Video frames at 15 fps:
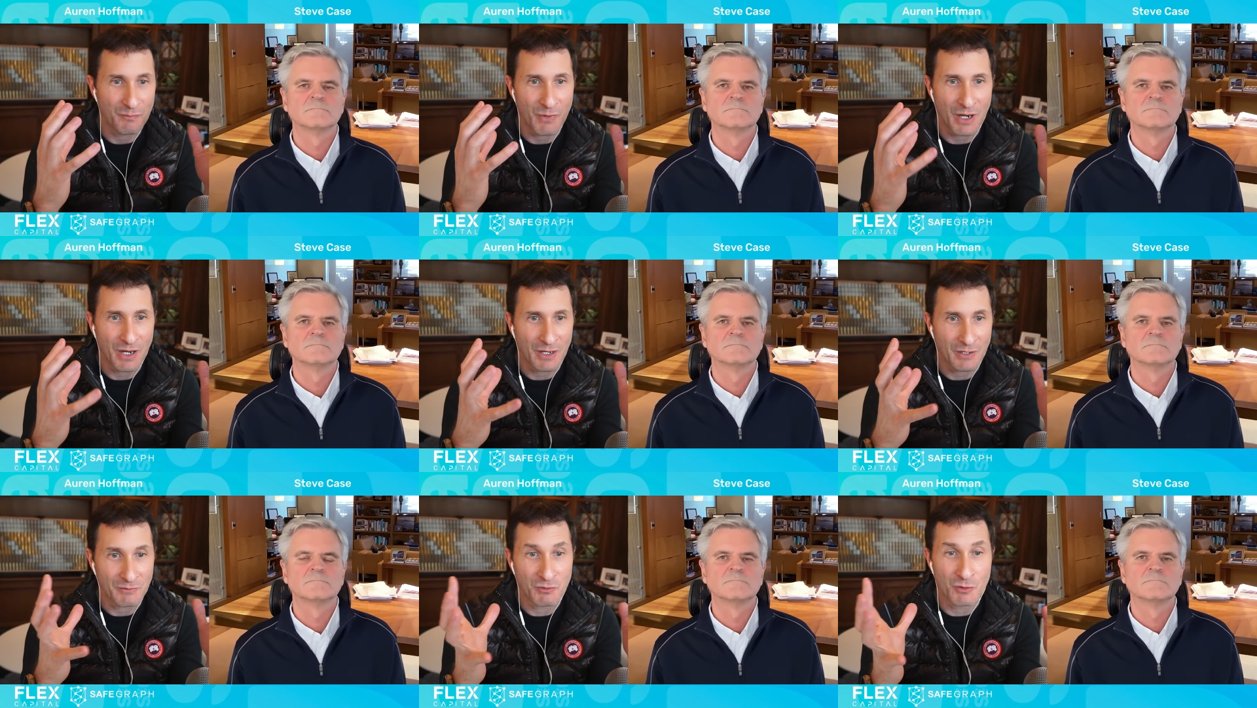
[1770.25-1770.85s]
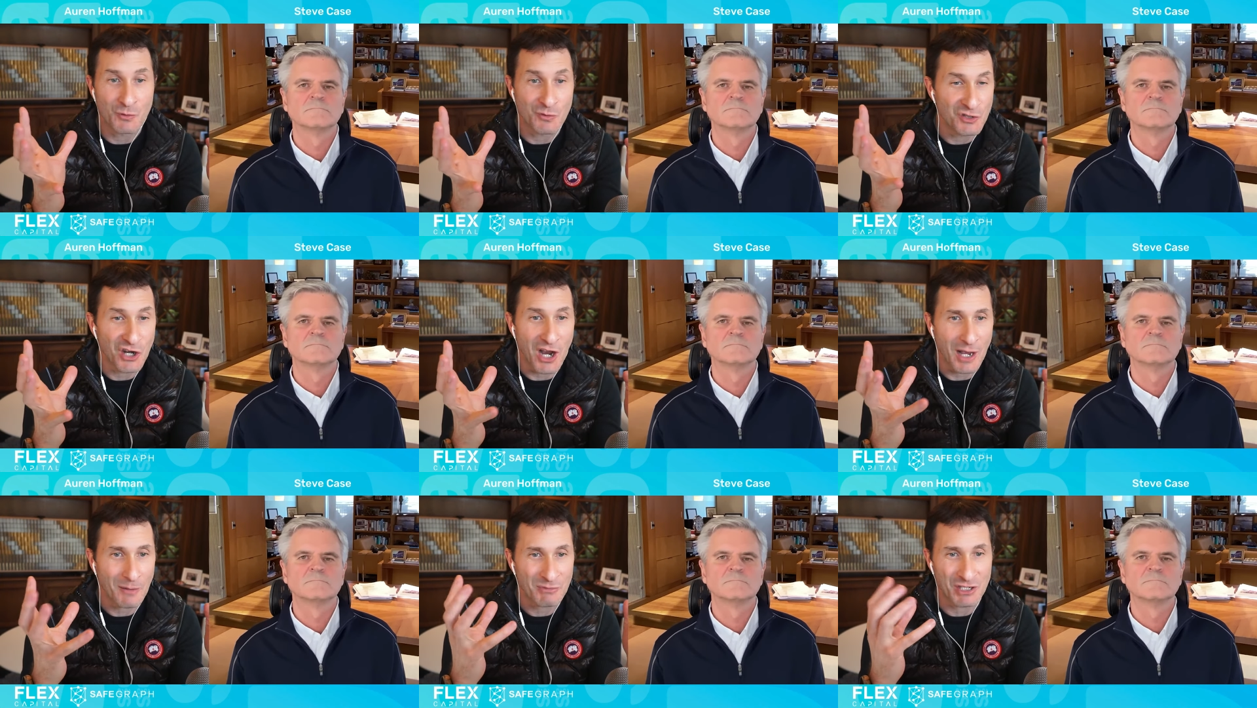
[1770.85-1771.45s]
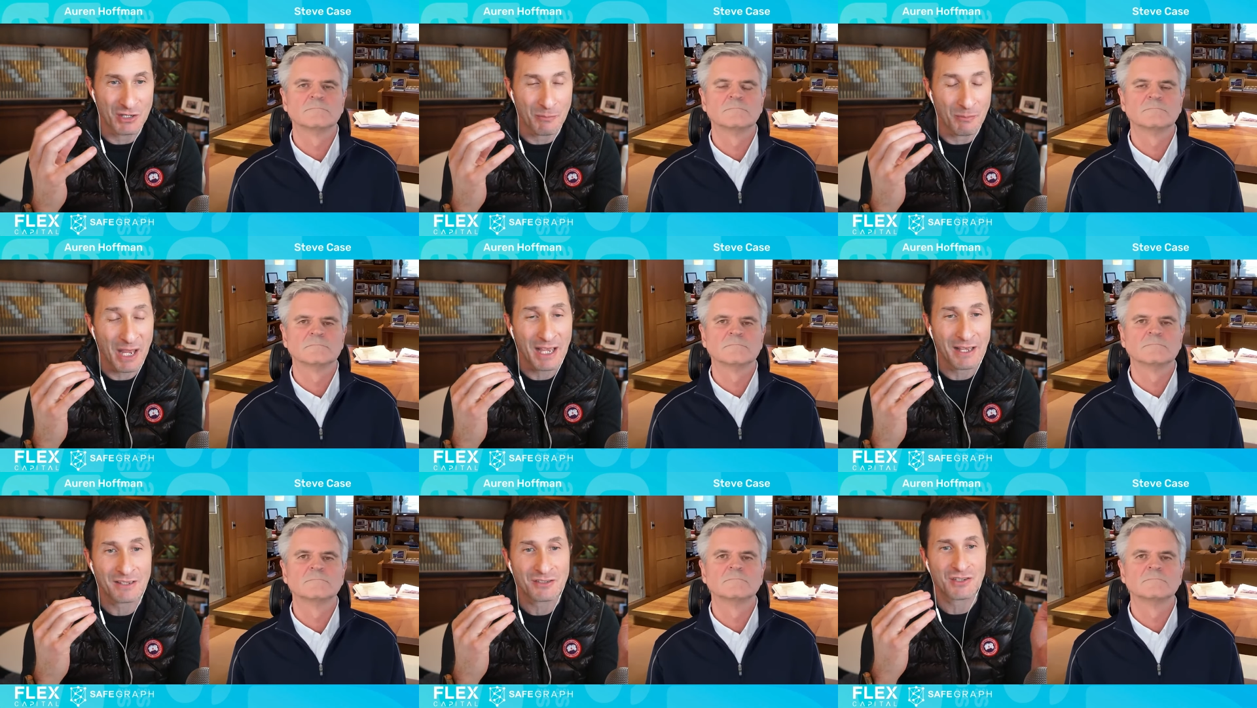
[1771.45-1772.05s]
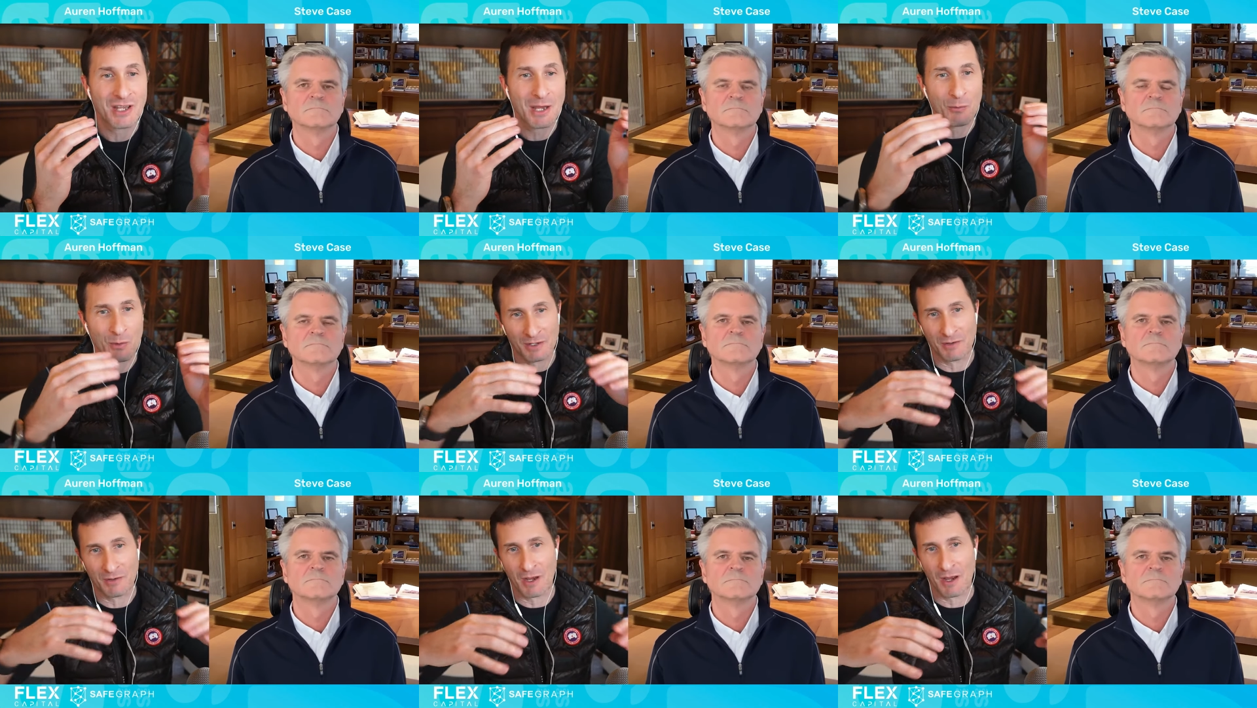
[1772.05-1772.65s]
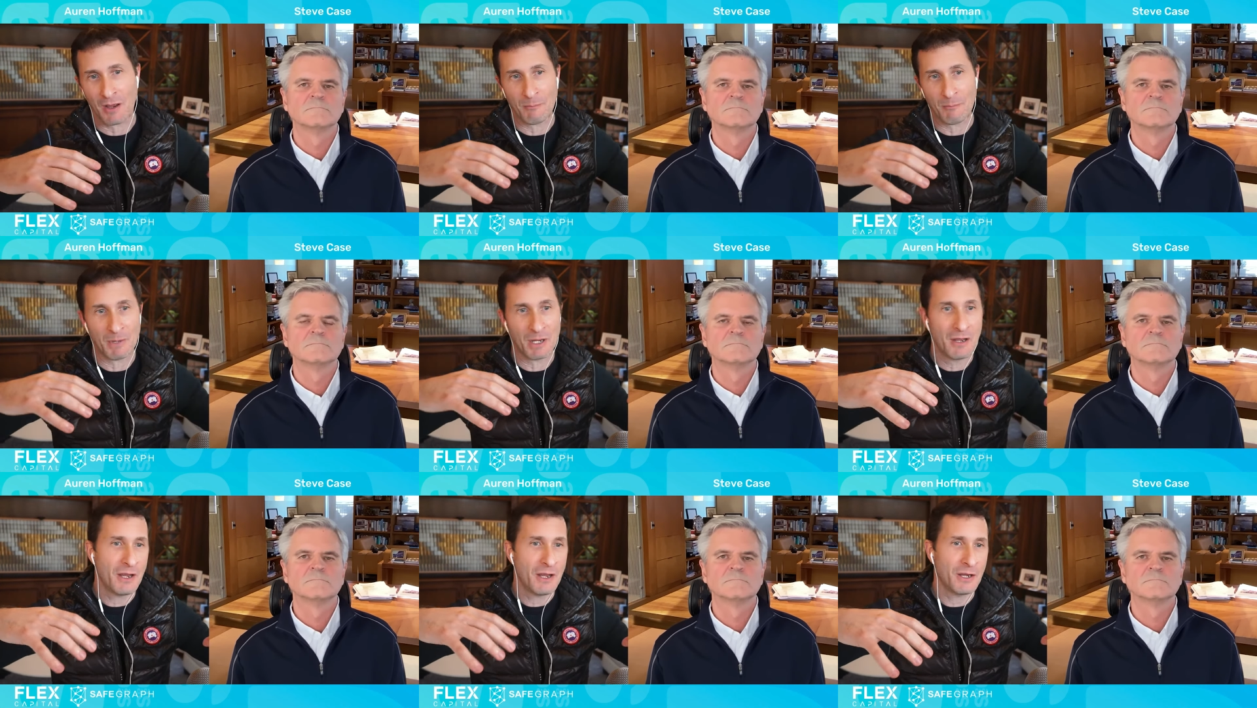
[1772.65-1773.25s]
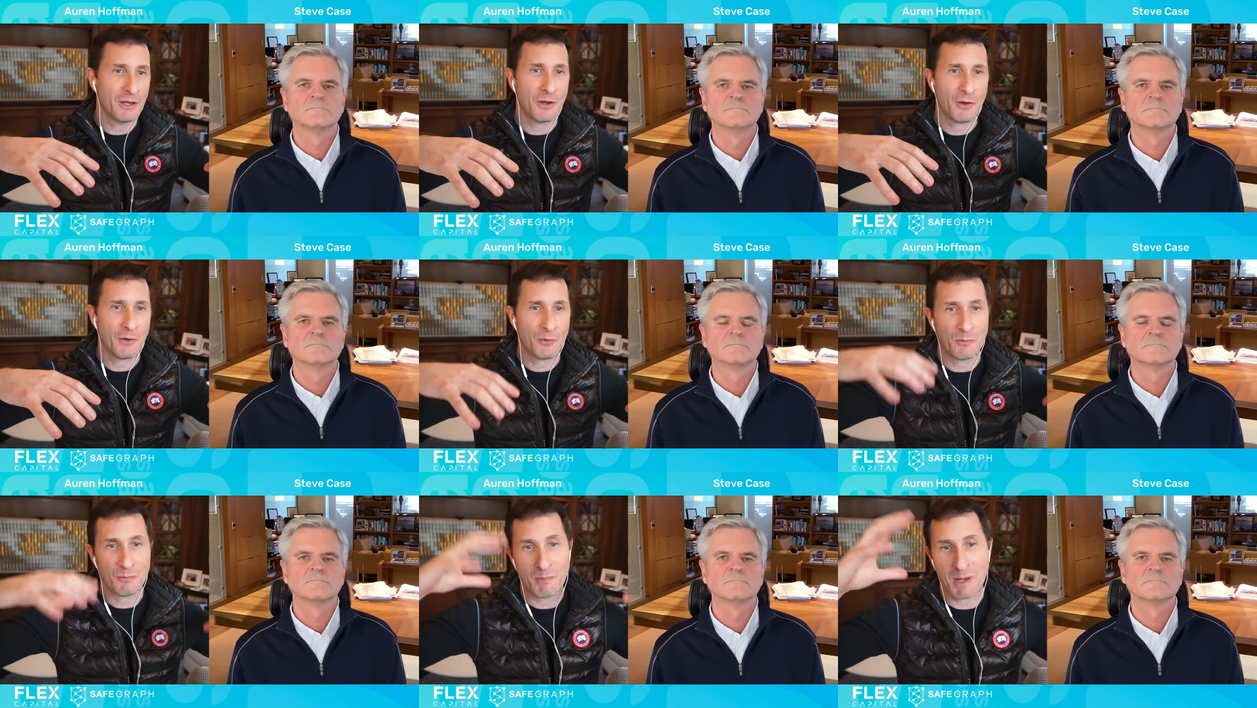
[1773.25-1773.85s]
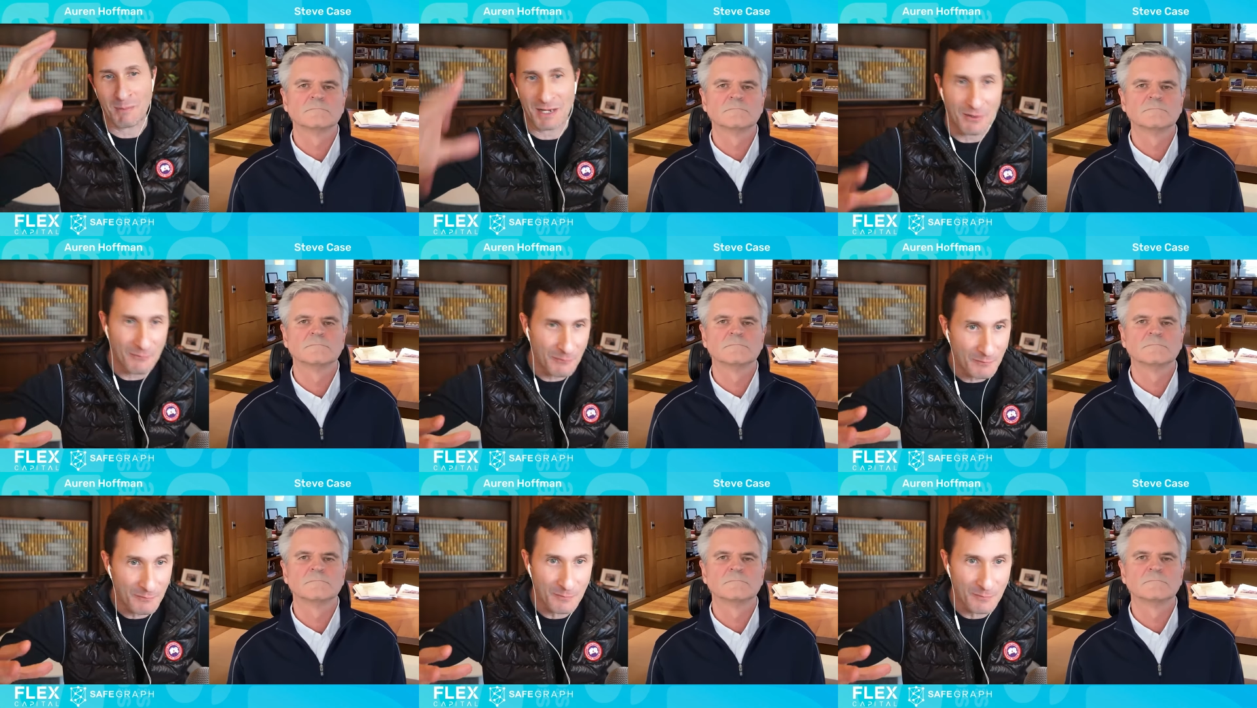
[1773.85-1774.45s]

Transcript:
Speaker 1: uh, new jobs in the past, they would, um, you know, maybe give